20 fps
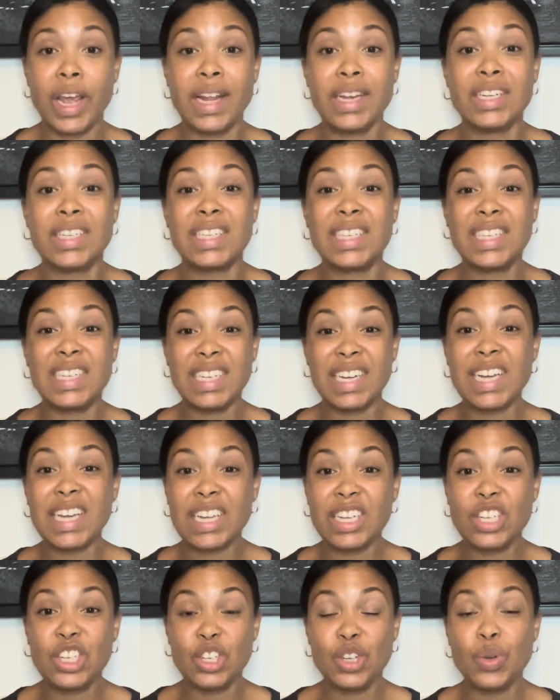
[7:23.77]
And
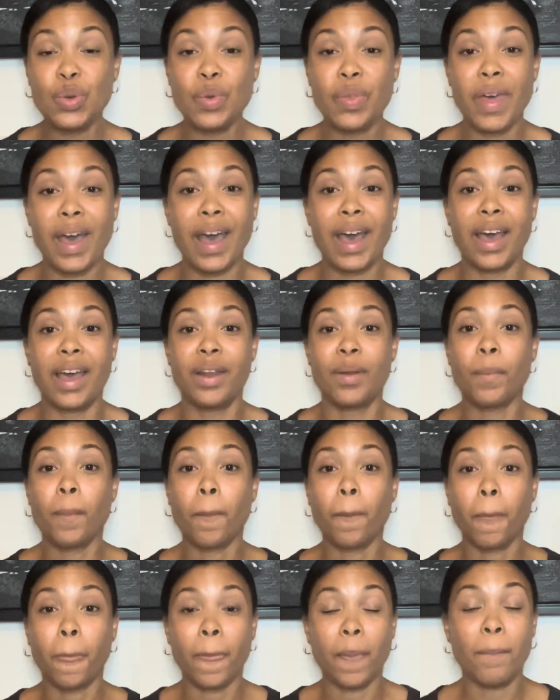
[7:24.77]
stick to that
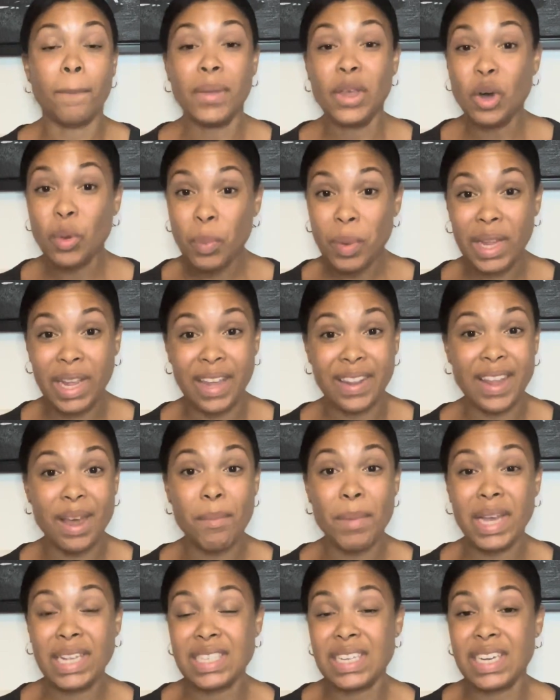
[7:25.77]
meal plan. That
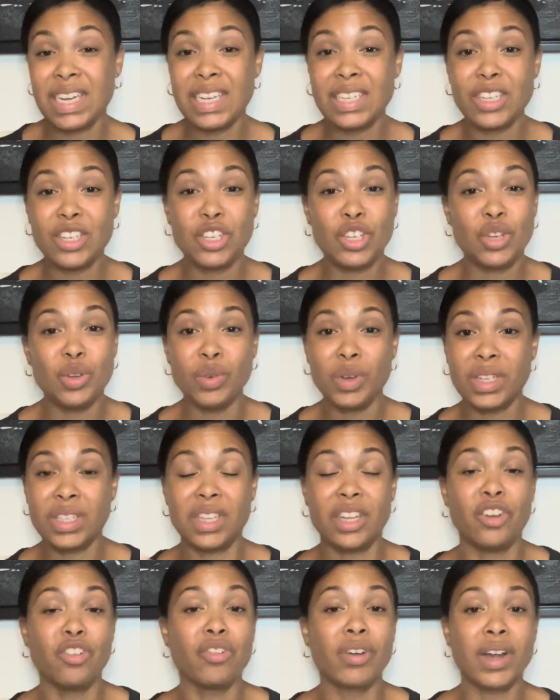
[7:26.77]
makes it easy too, because
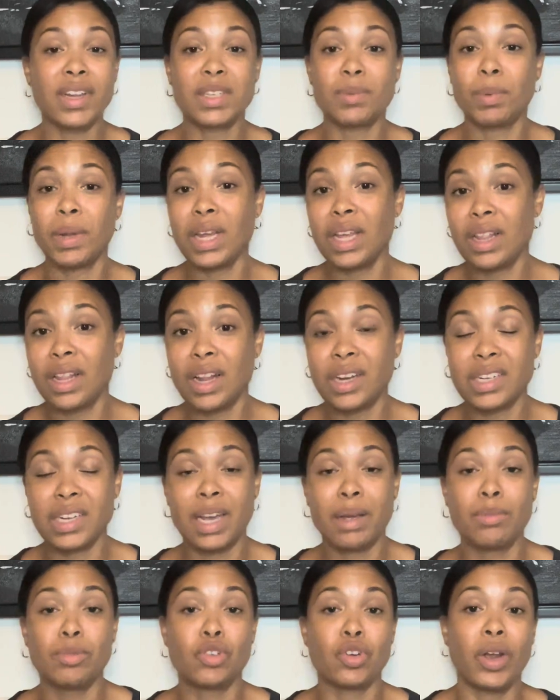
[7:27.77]
then you're not spending a lot of
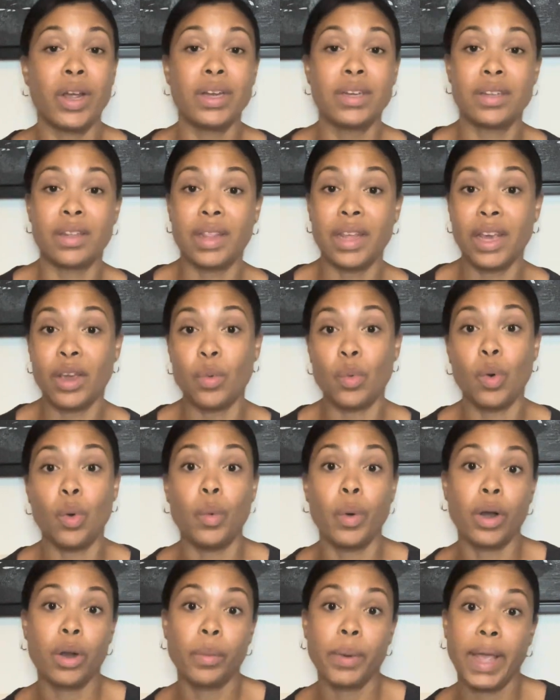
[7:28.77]
time trying to think, well,
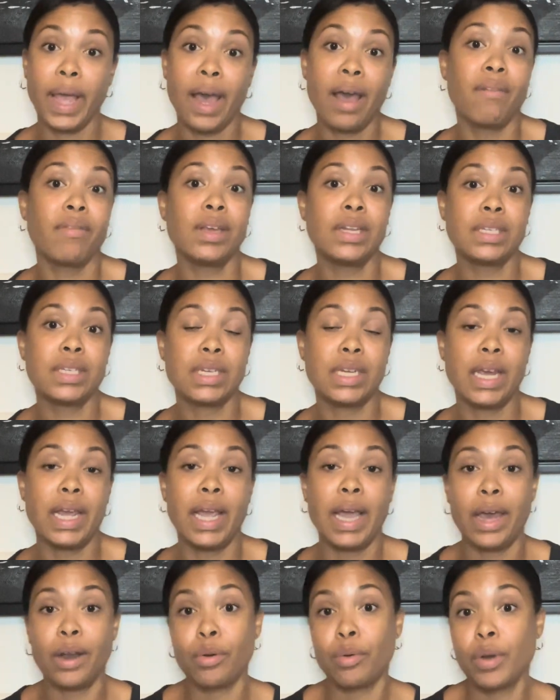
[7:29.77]
what are we having today?
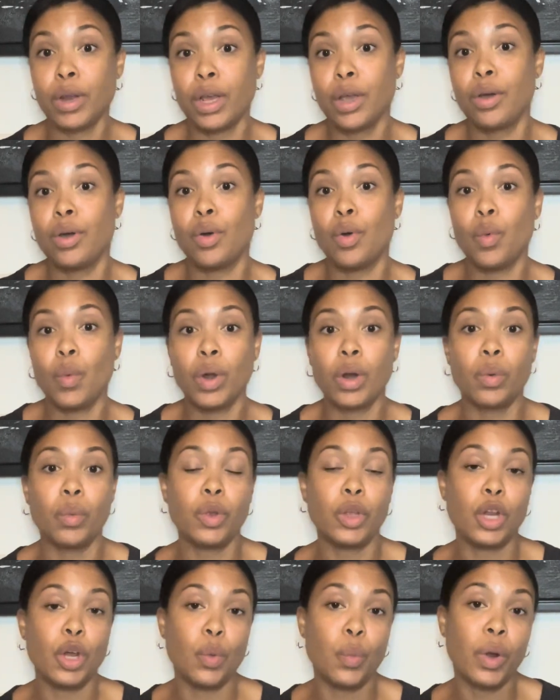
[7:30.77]
I don't know.
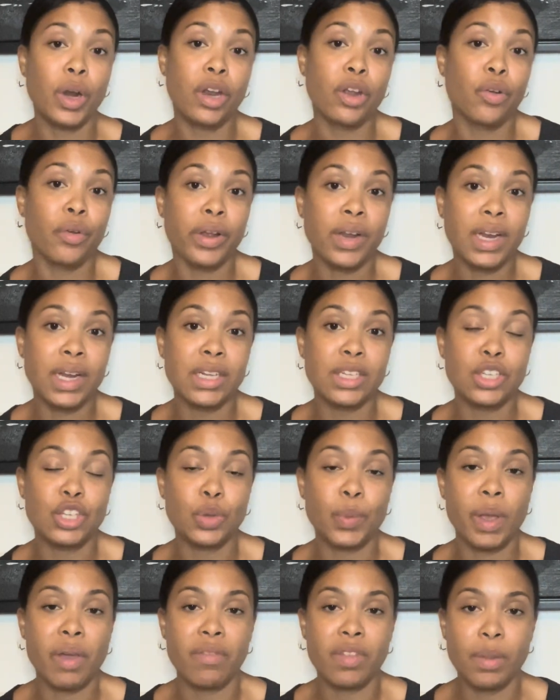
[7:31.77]
What ingredients
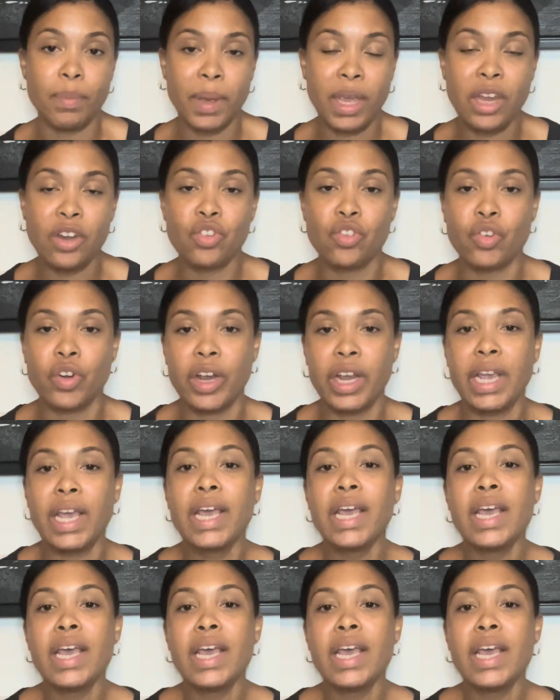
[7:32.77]
do we have in the pantry?